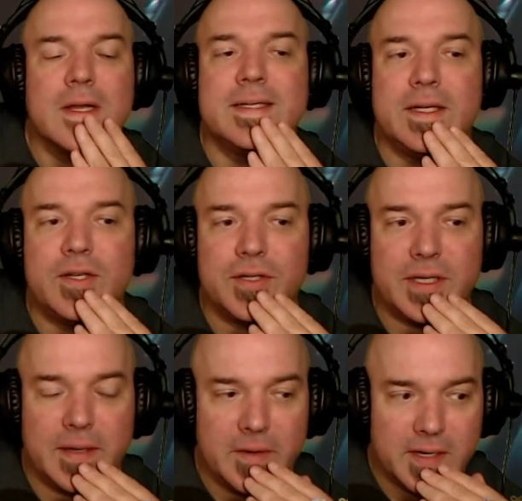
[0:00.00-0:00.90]
It's
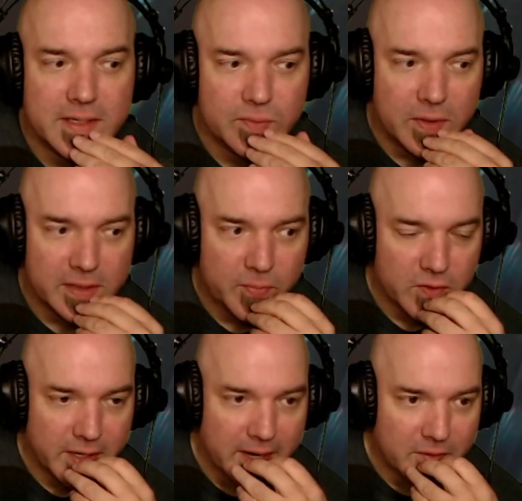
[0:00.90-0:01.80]
interesting because what
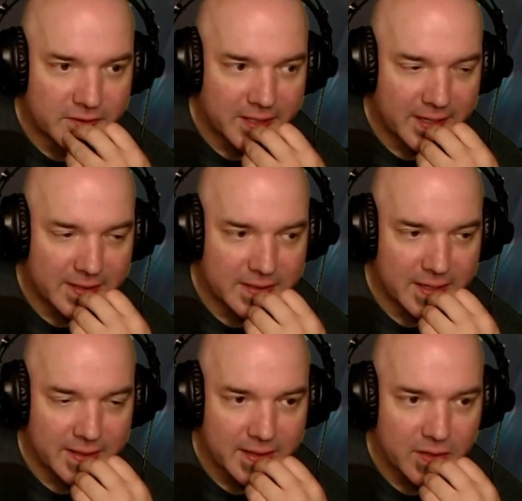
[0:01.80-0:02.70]
BoredGamer said is
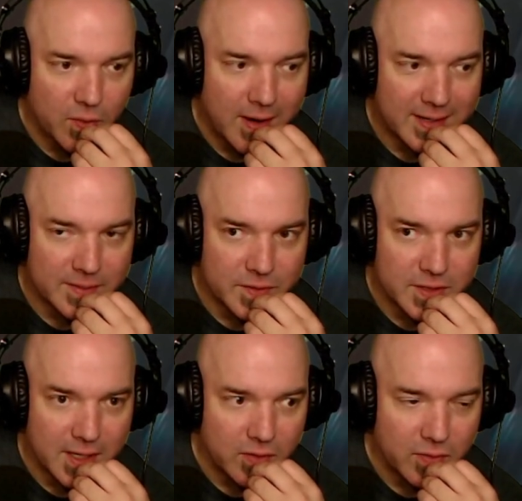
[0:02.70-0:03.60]
like the quantum
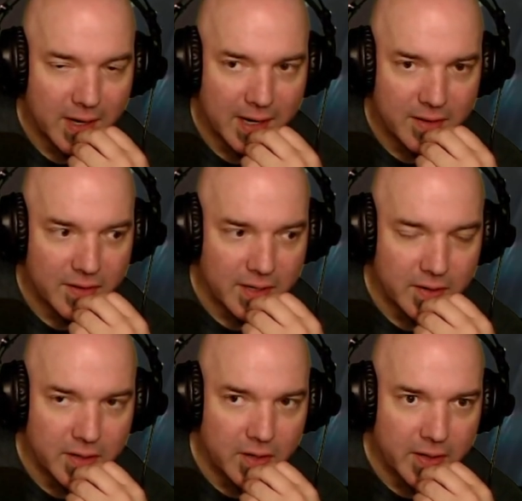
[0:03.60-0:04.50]
tunnel kind of thing,
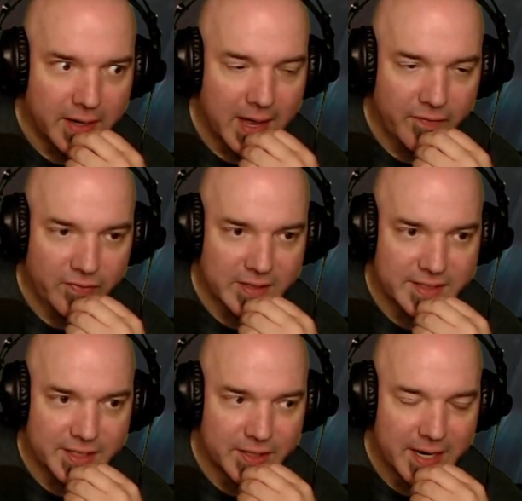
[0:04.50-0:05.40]
you know, like how
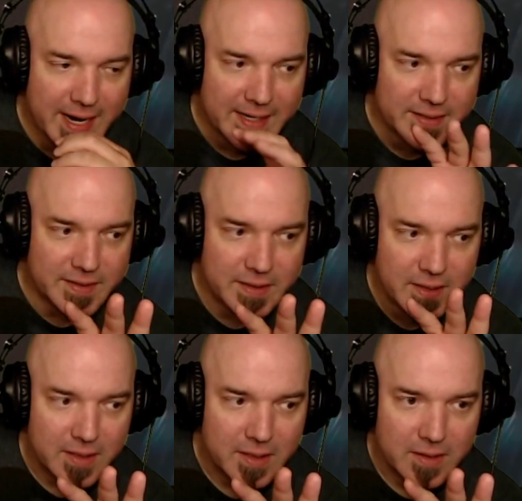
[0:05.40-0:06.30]
Frontier had
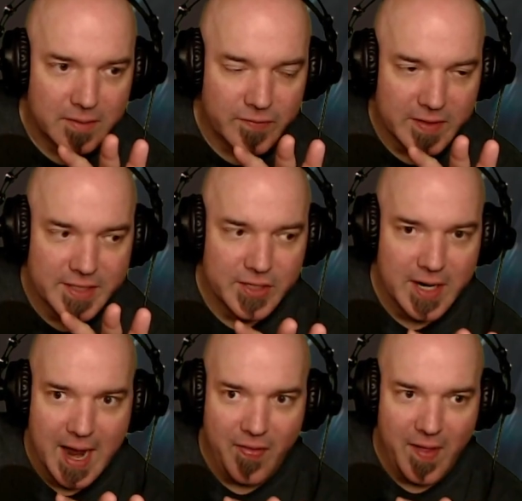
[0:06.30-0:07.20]

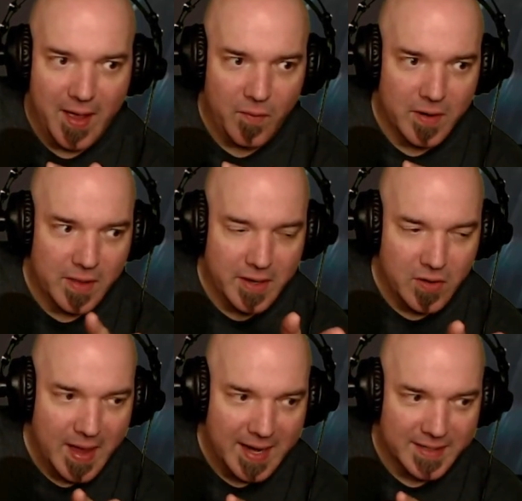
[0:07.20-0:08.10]
that, where like
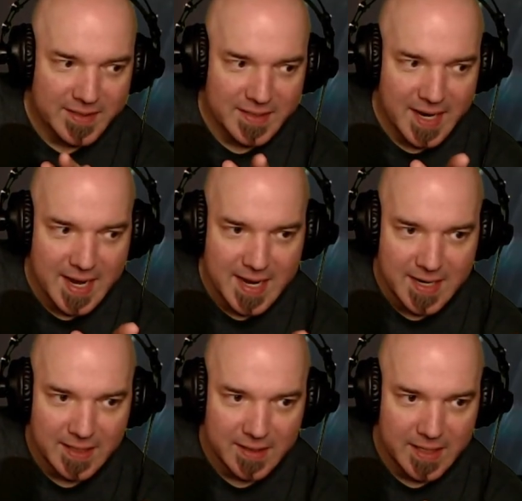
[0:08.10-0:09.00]
you had to stay
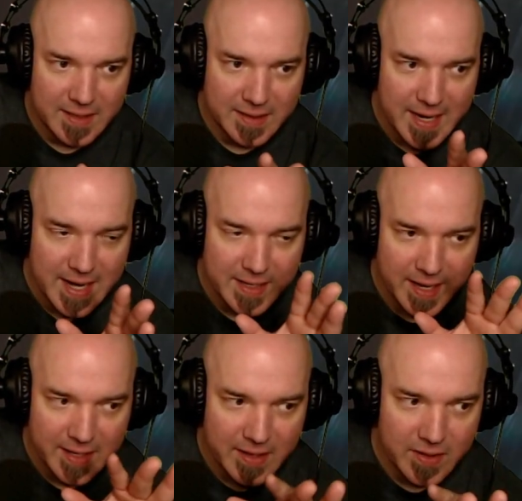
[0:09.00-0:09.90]
in a lane, like